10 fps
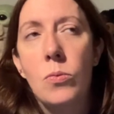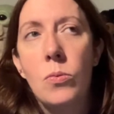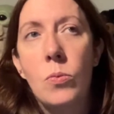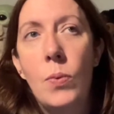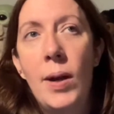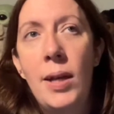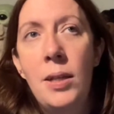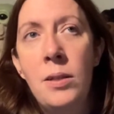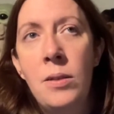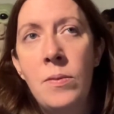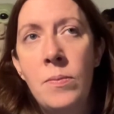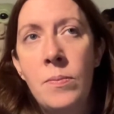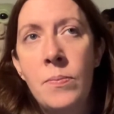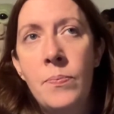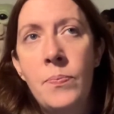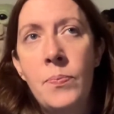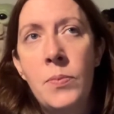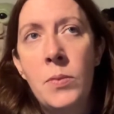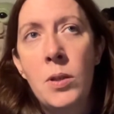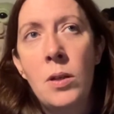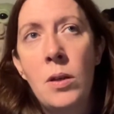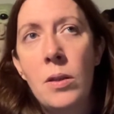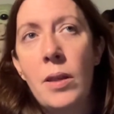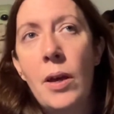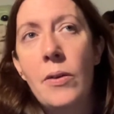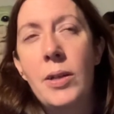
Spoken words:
When there